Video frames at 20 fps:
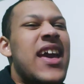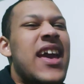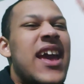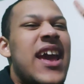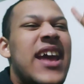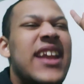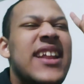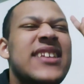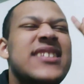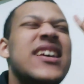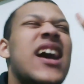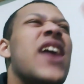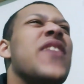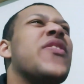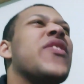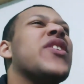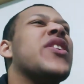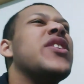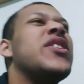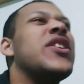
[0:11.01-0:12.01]
and it's
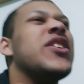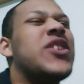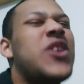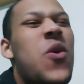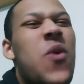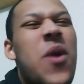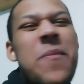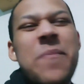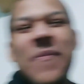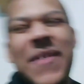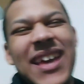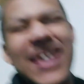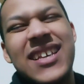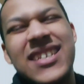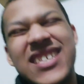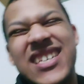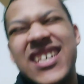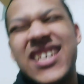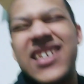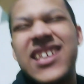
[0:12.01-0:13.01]
either gonna go
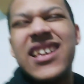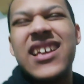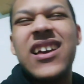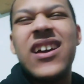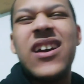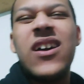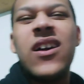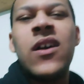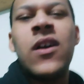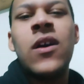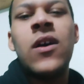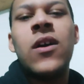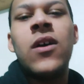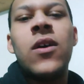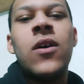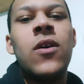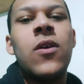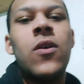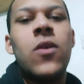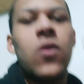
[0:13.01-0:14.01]
amazing
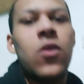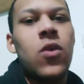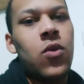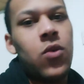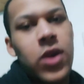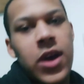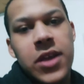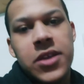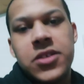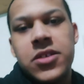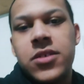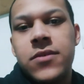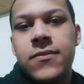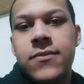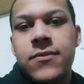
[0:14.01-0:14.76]
or worse.